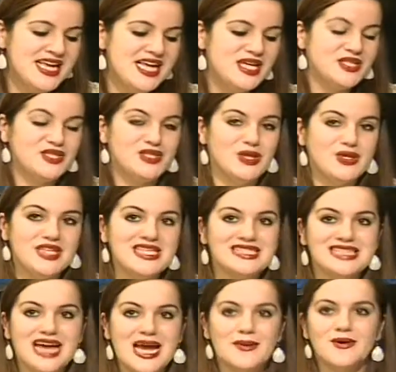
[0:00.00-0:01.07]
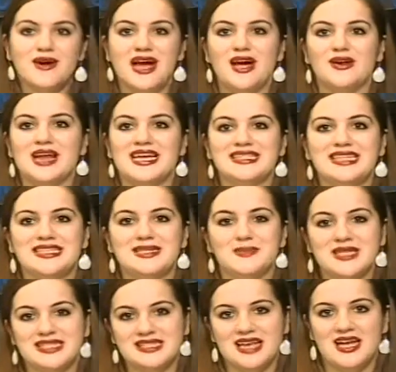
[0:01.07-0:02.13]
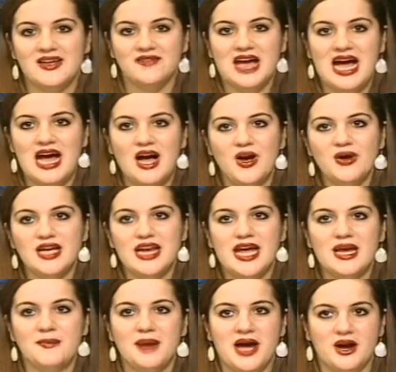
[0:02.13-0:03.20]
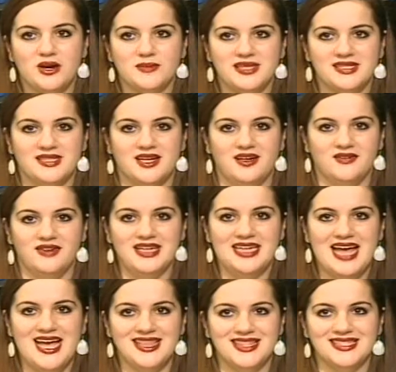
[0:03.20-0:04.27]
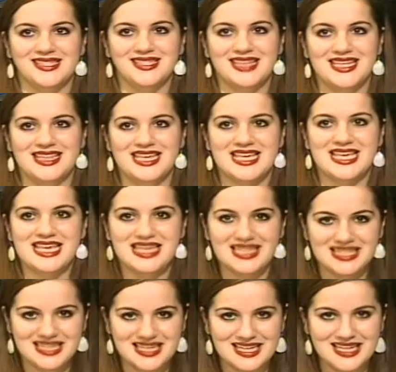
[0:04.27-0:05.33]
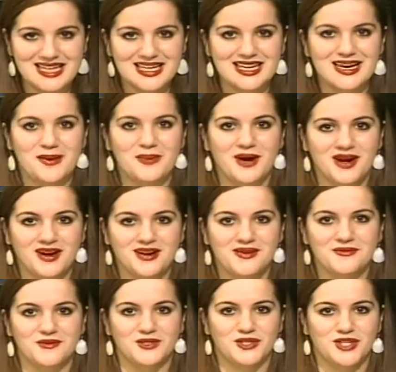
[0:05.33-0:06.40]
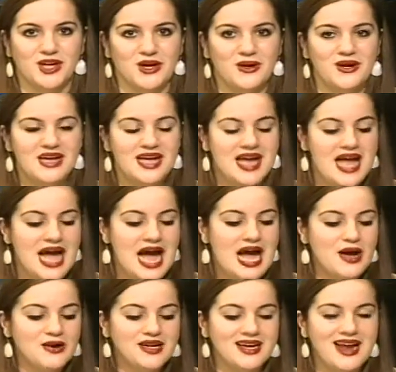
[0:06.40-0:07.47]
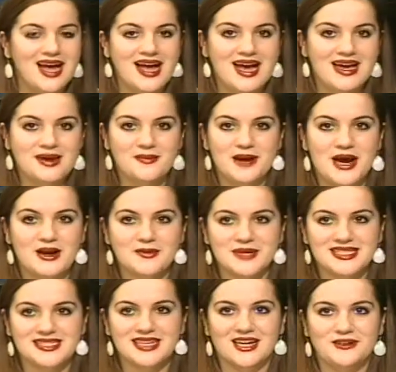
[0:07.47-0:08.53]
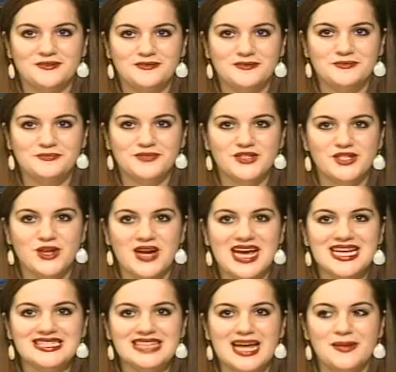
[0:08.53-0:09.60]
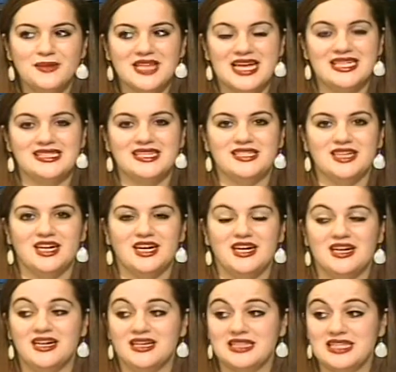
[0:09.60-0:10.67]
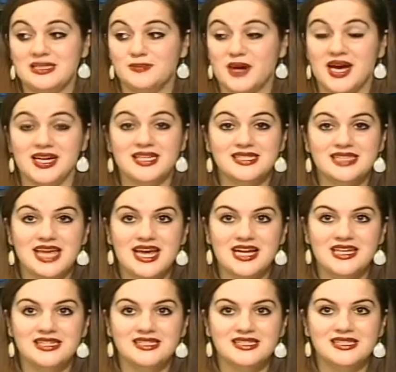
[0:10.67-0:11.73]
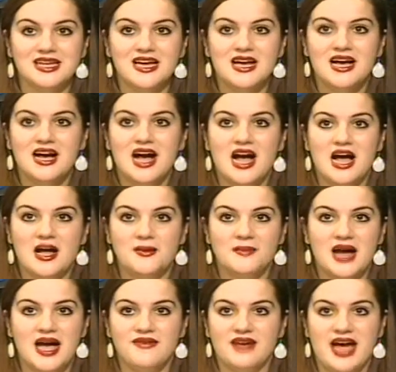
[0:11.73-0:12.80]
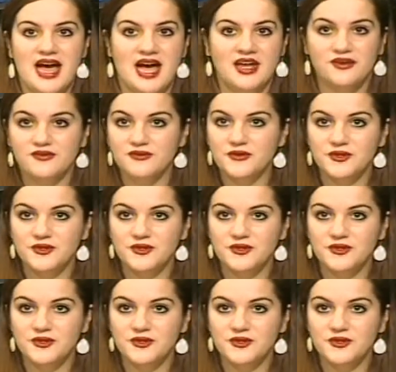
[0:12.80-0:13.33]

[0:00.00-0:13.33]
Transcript: So this time around, I said to myself, how can I empower myself? Again, this is like the healing part of the show. How can I empower myself? So I asked Emily, I said to her, these body scans, I've had a full